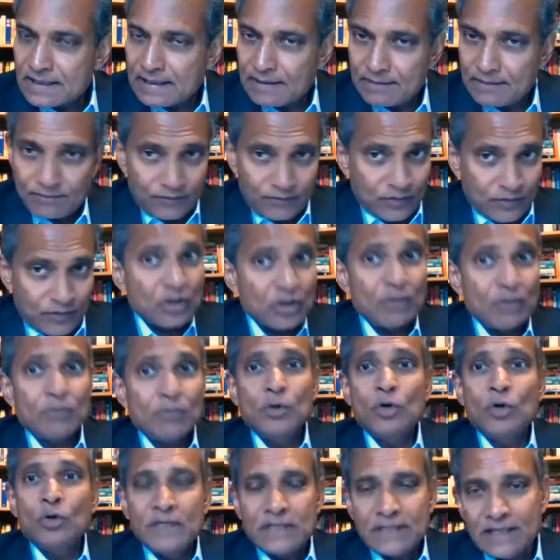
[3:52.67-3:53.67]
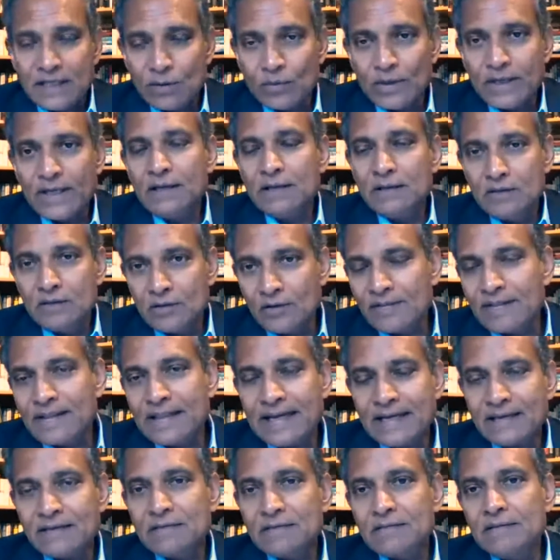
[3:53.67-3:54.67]
for the moment anyway, not
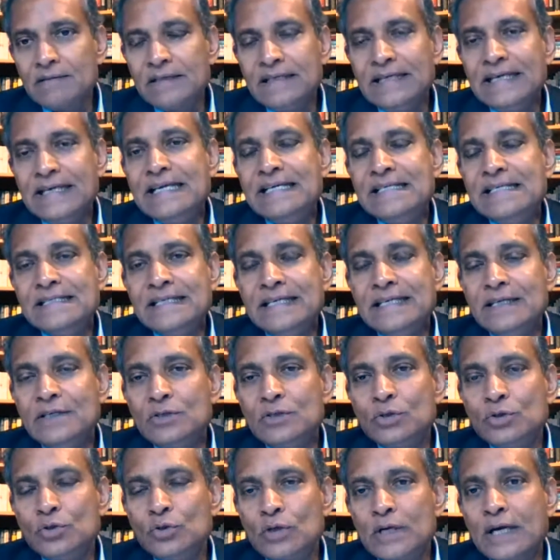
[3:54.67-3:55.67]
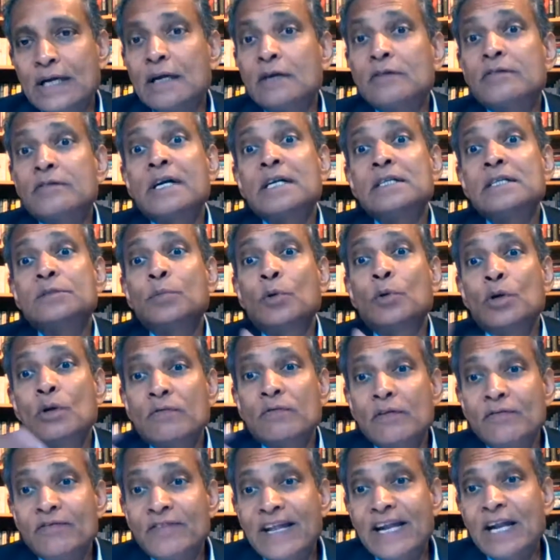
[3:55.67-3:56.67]
that easy to kind of transport
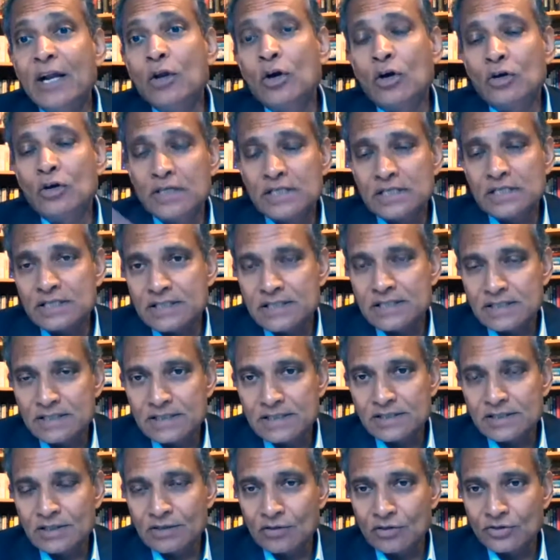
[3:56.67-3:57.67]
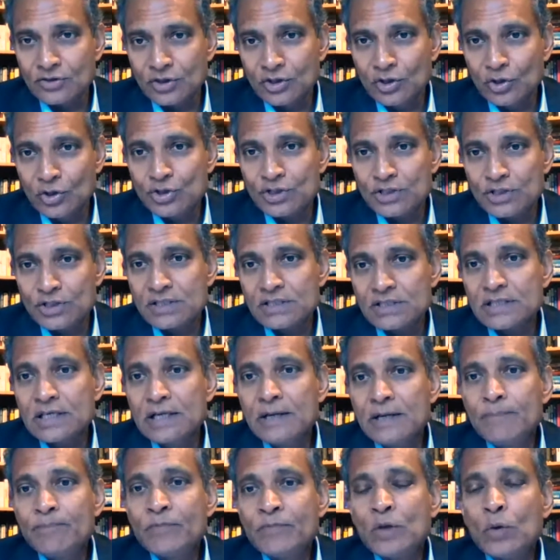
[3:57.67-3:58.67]
over very long distances across the oceans,
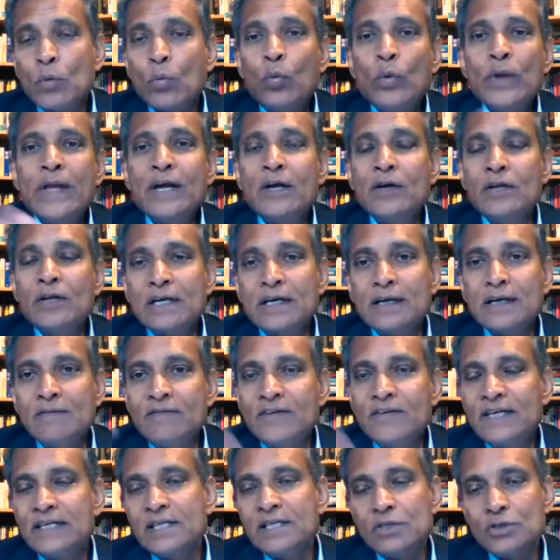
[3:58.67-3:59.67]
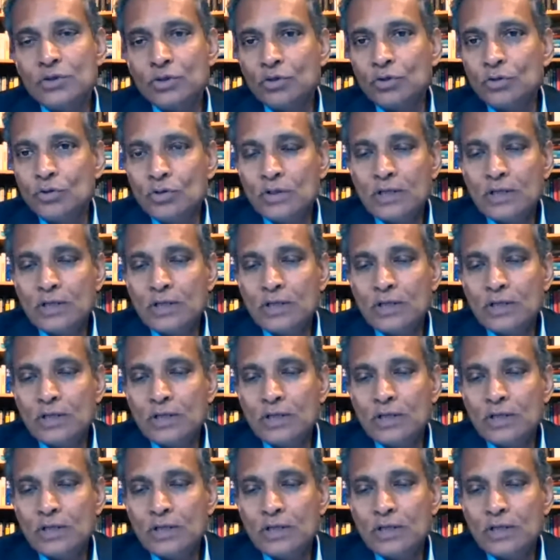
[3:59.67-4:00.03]
we are going to convert it to